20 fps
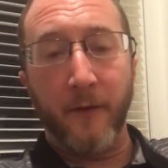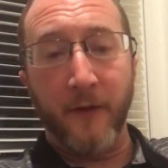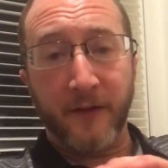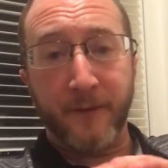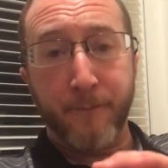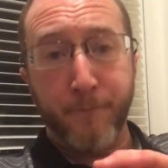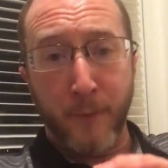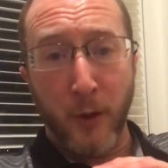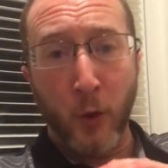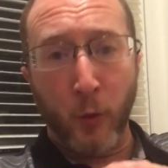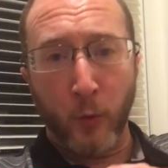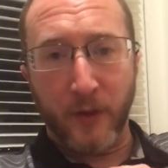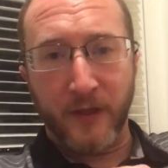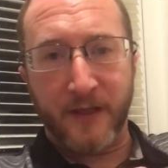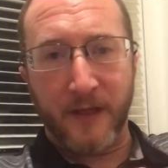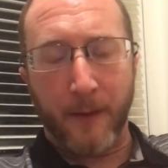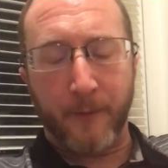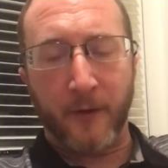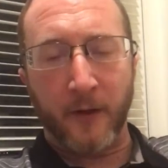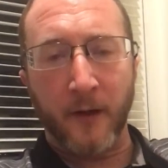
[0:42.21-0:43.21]
this mu
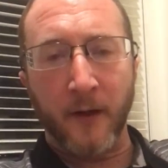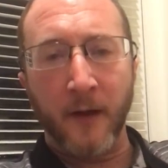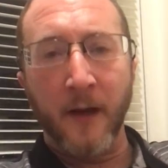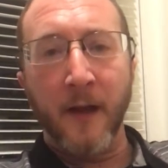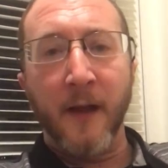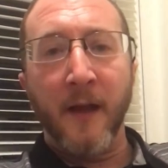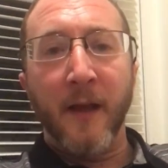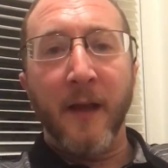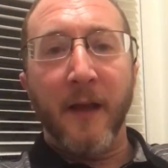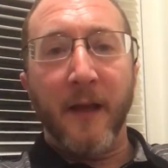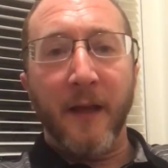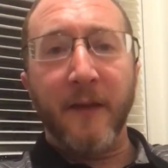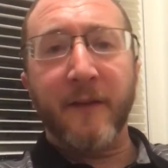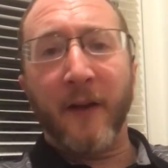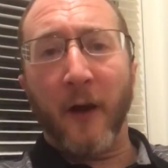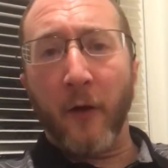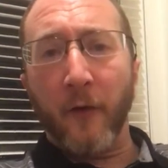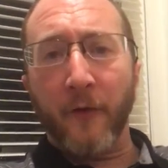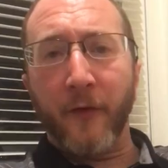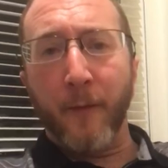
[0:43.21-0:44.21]
receptor, it
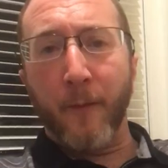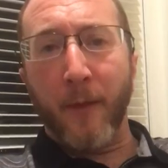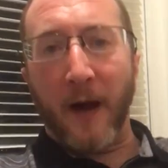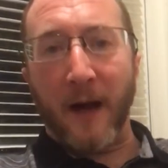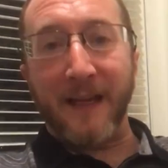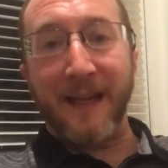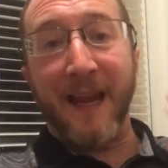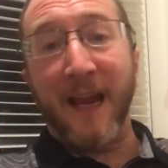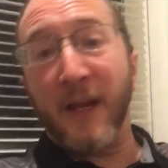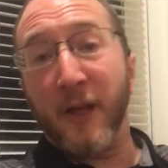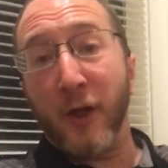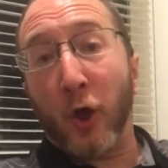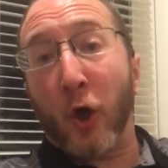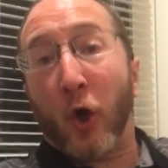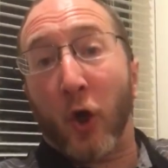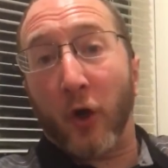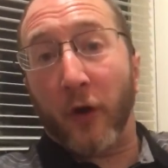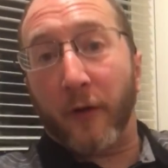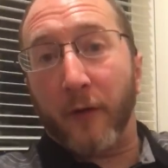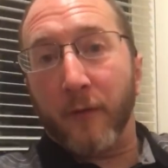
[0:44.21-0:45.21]
tells the body, hey, you
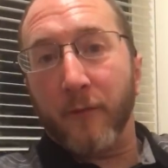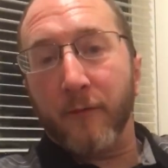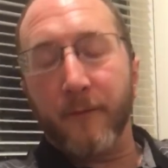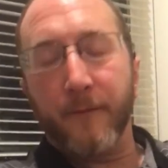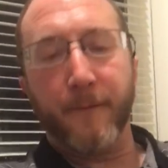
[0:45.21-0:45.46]
hurt.